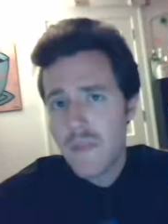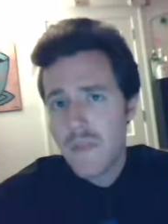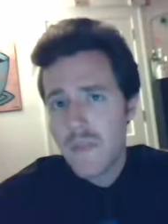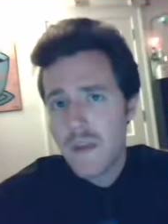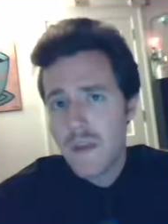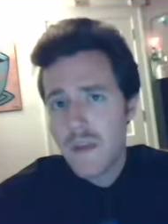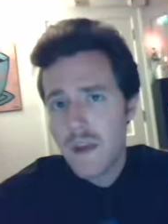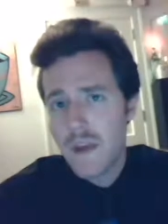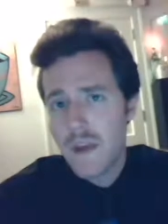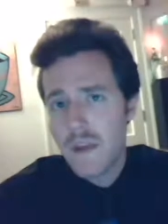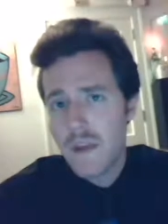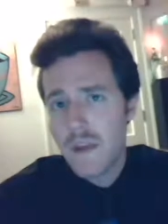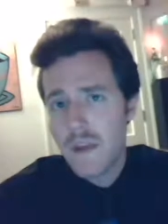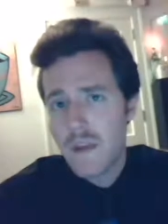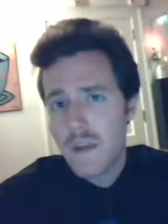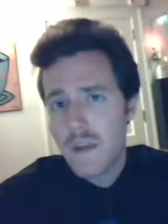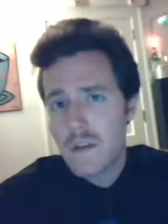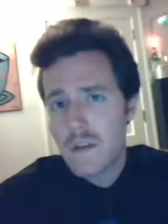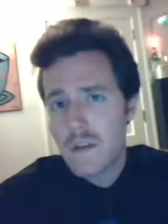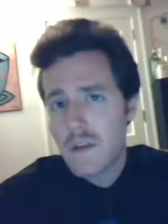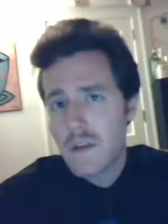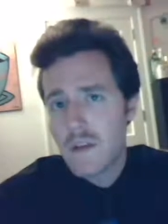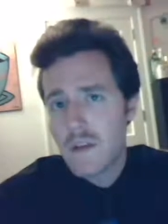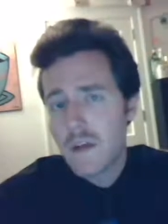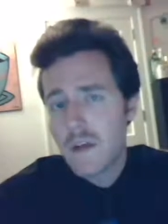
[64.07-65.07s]
thing
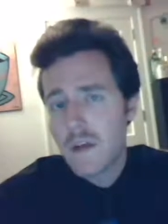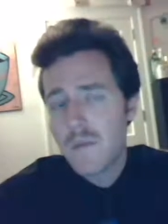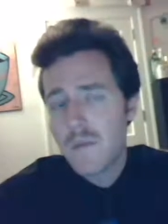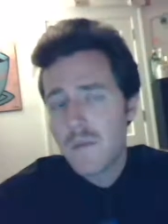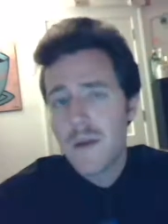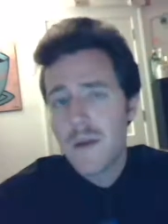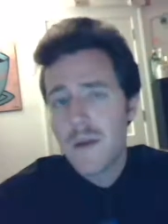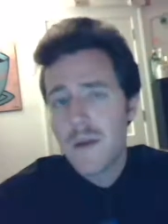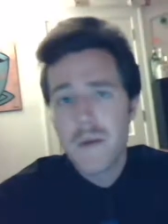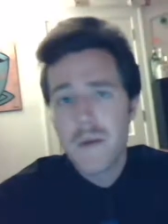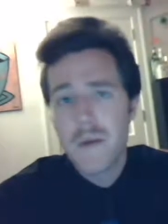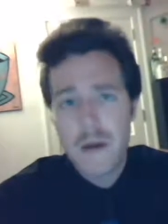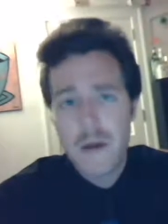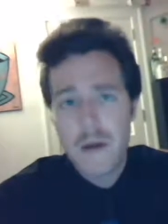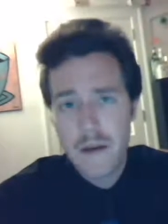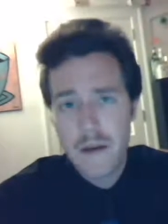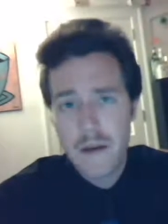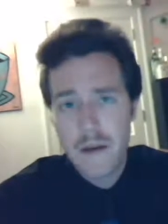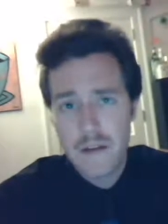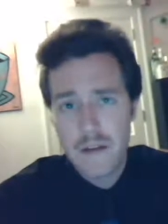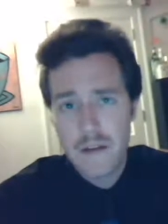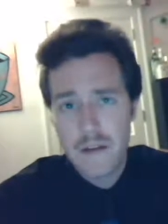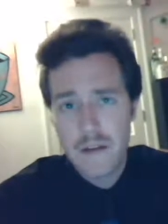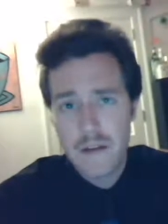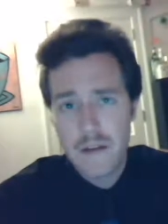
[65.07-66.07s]
that's on my
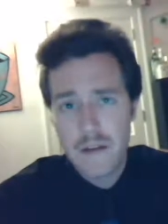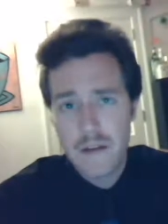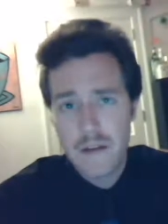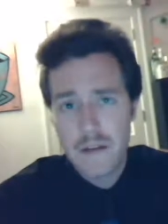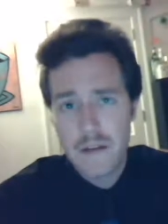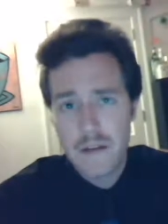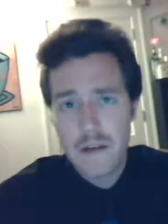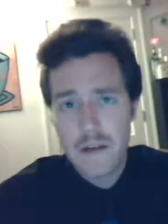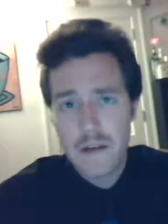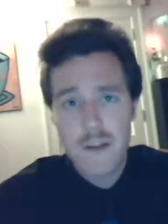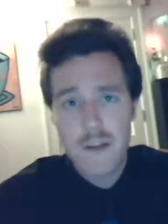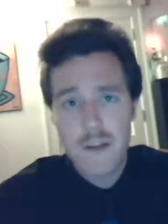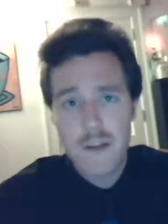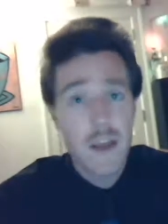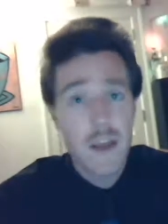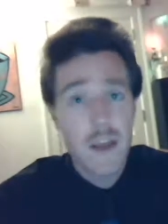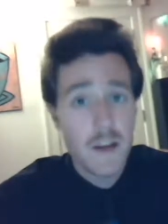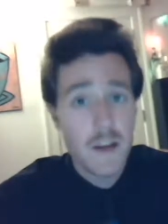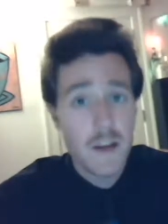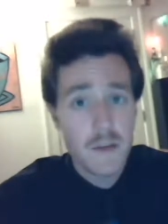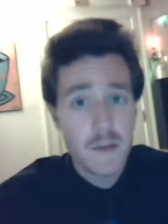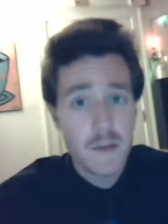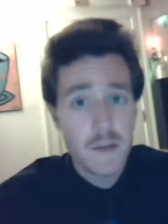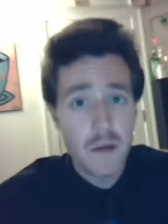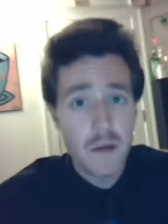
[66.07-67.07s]
mind is
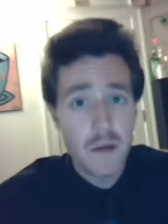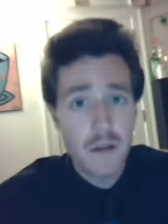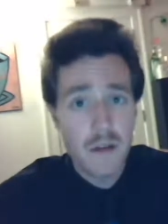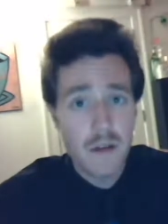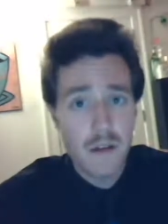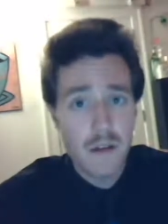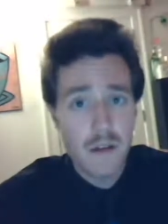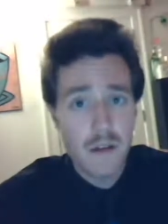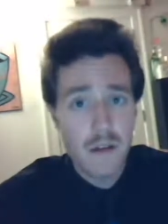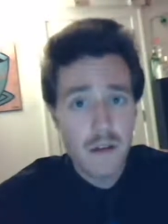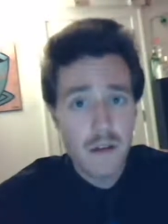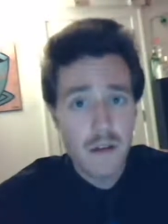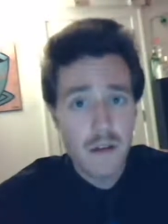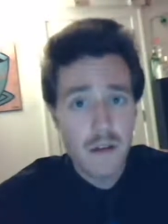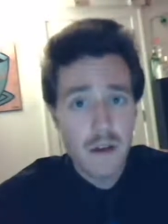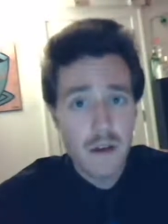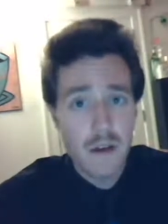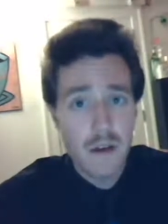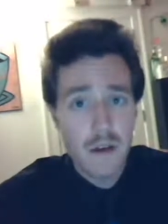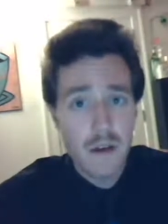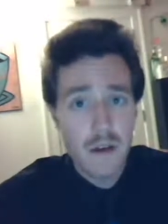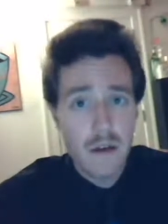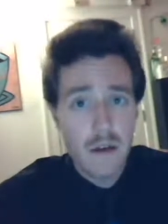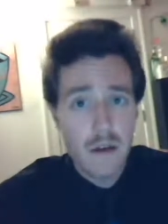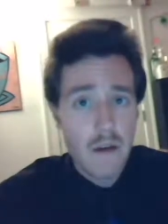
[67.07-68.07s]
education policy.
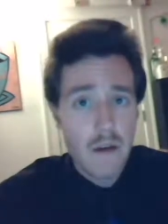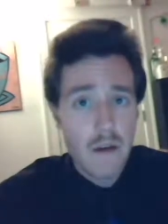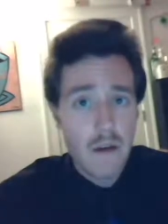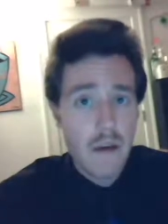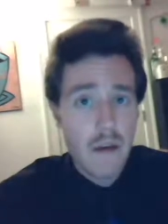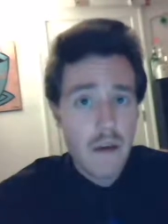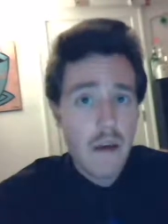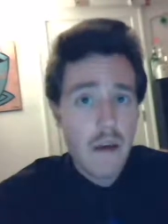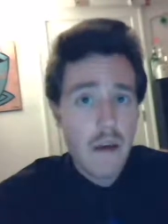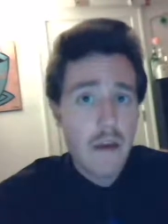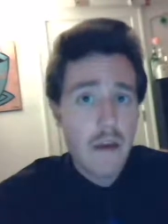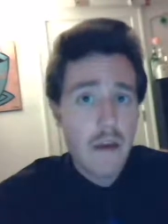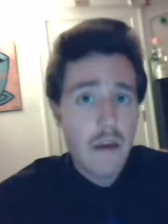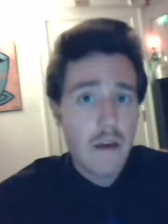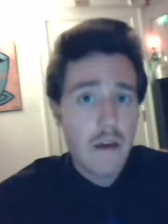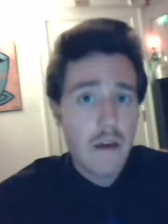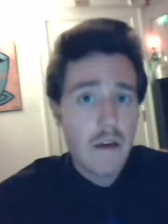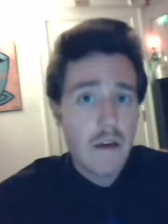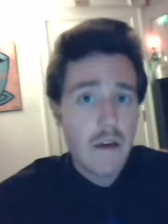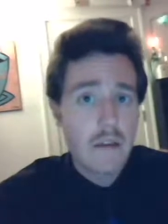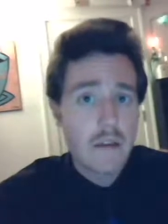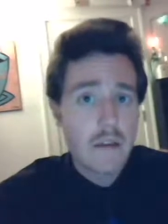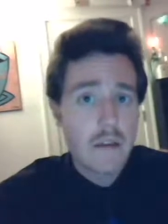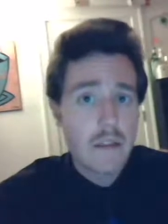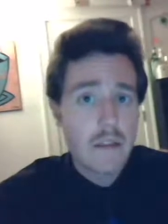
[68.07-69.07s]

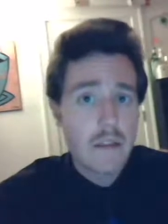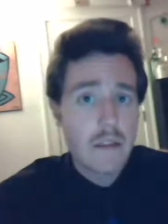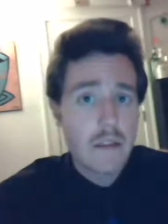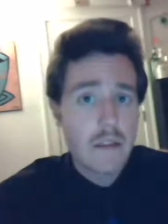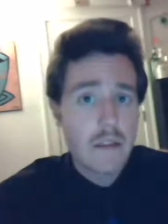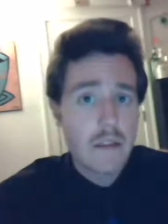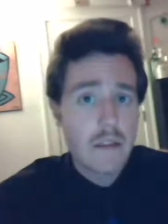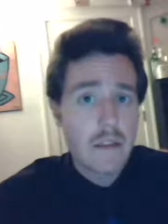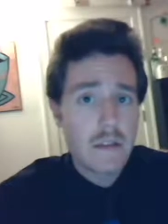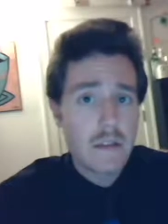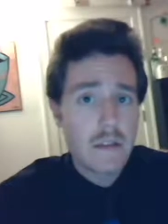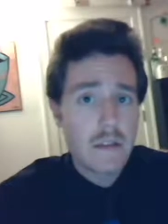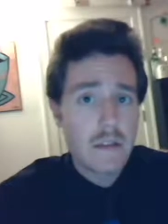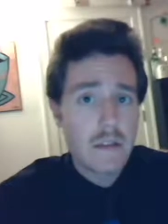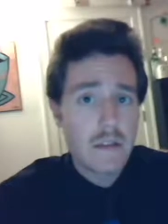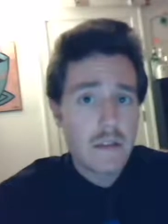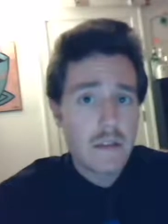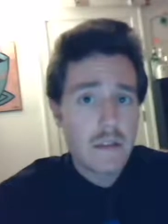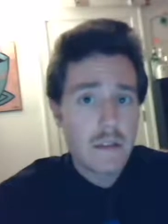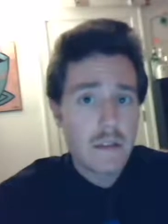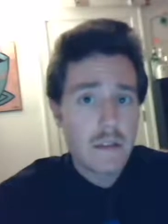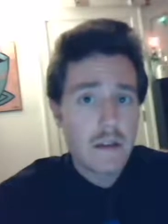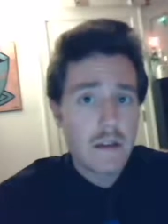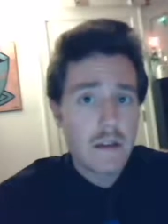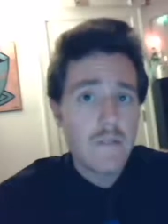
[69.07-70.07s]
And
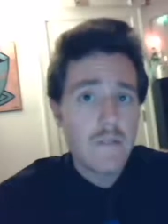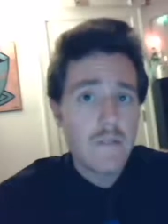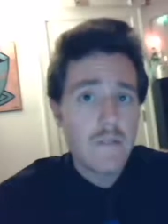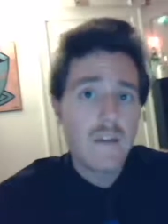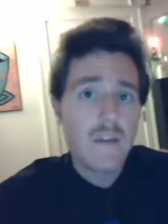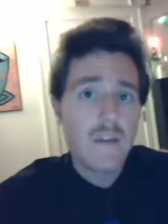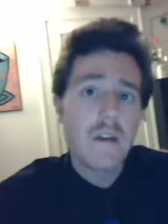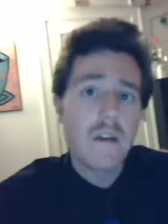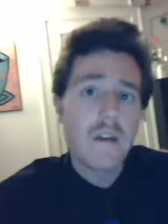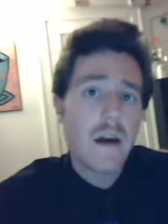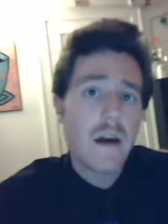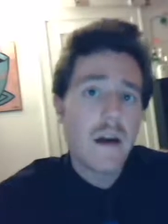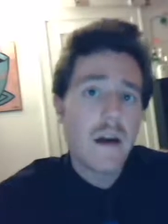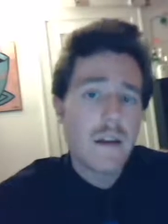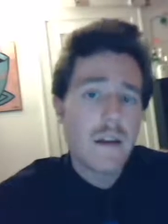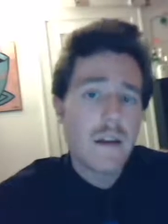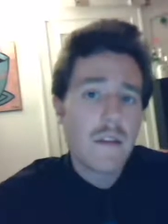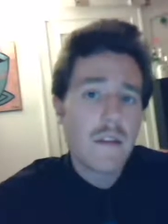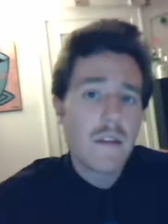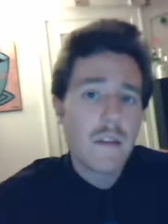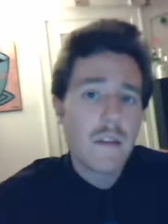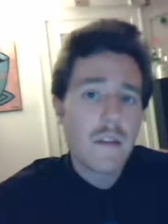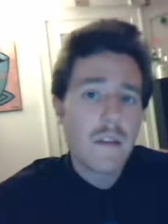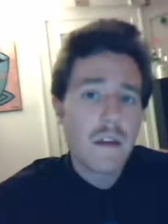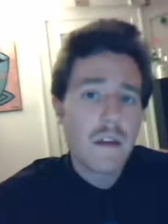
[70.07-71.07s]
I've
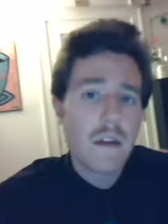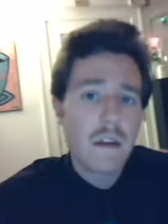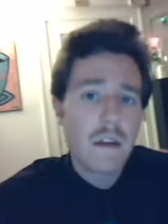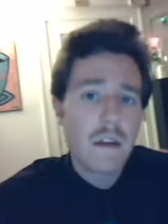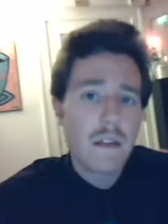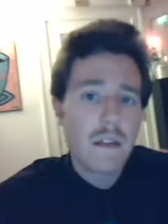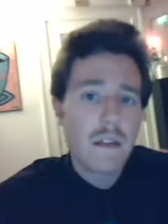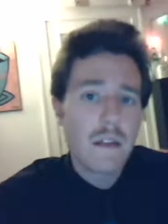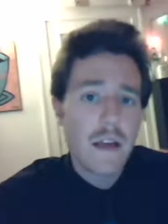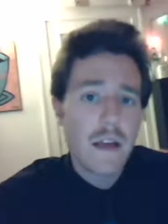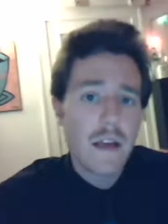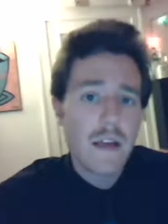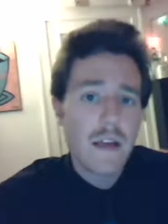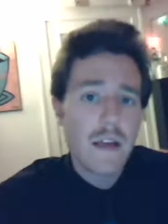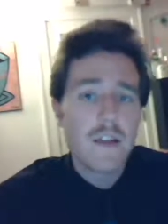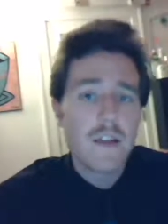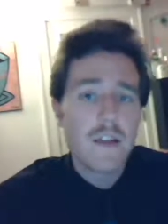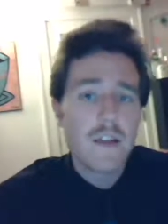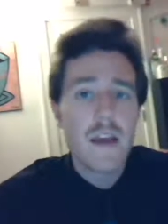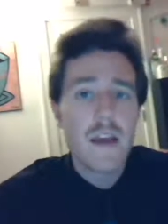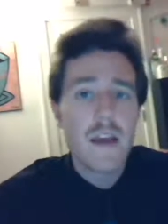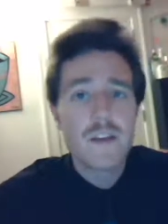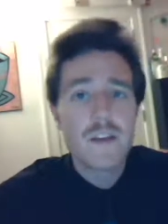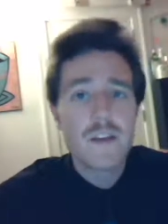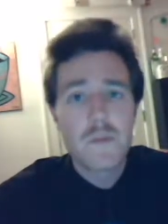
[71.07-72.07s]
decided that
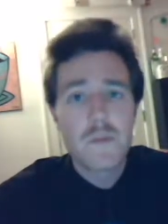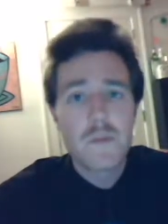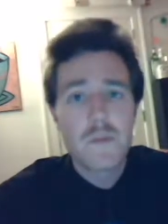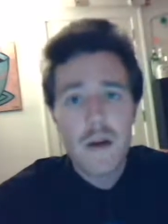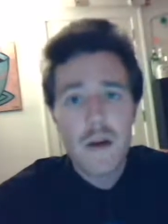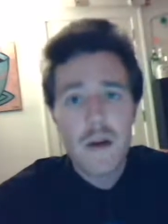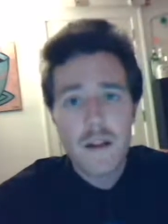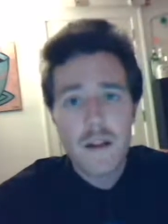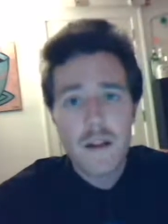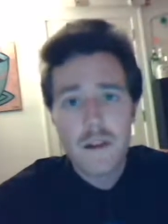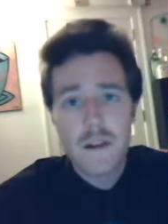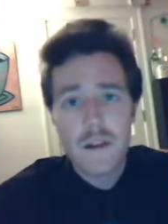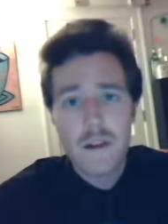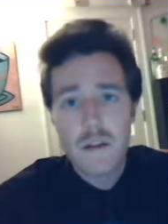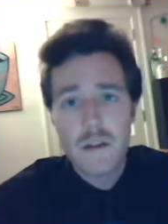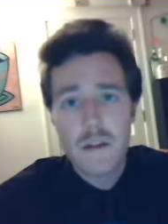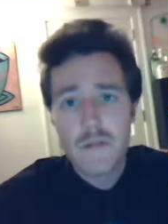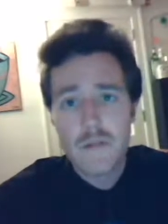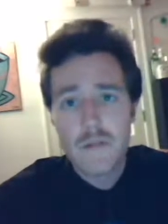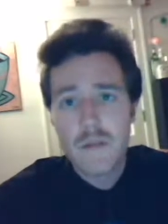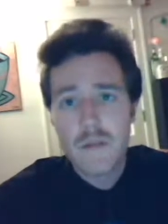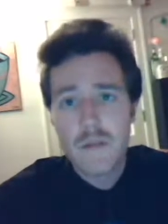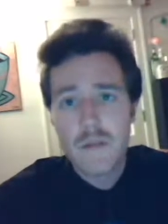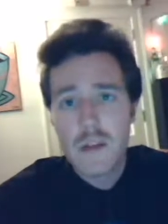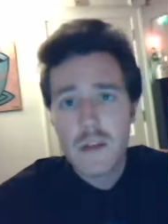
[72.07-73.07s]
education policy is
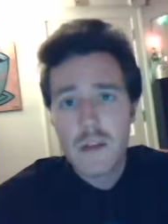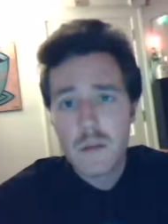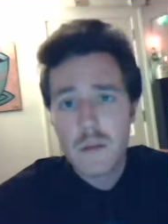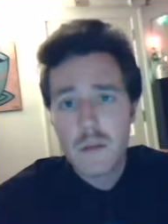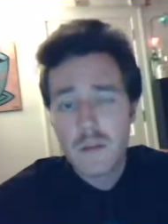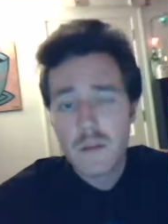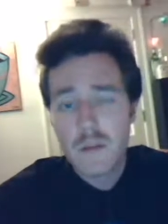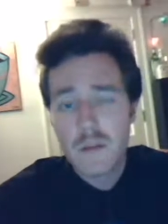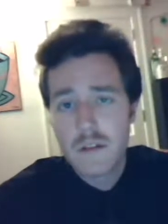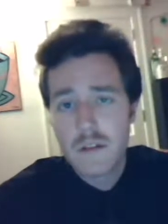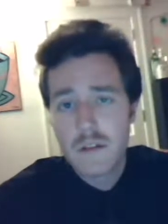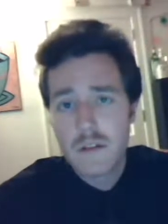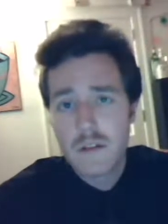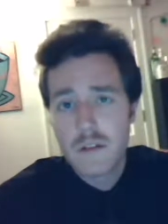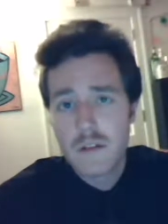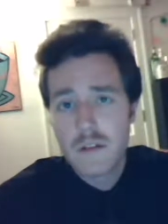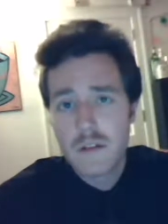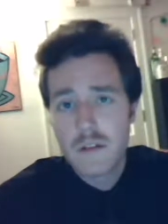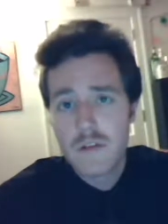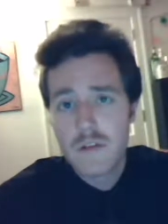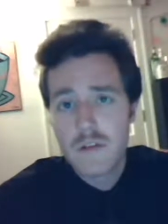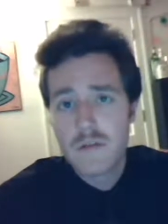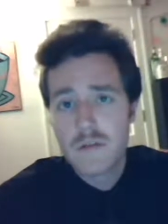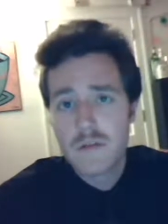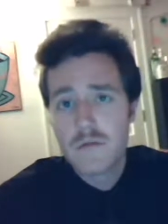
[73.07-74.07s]
very similar
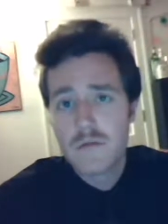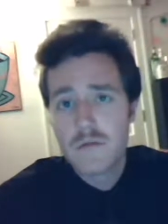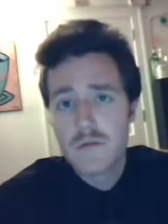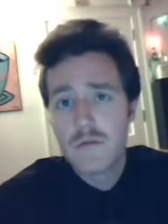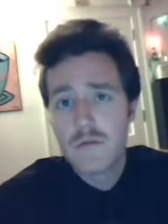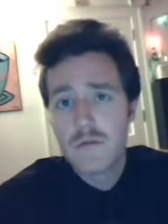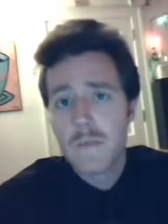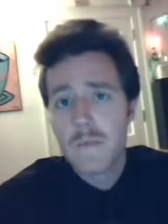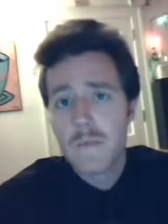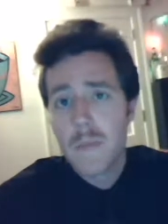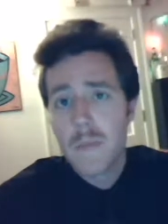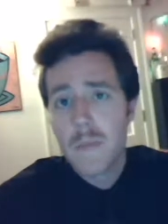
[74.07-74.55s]
to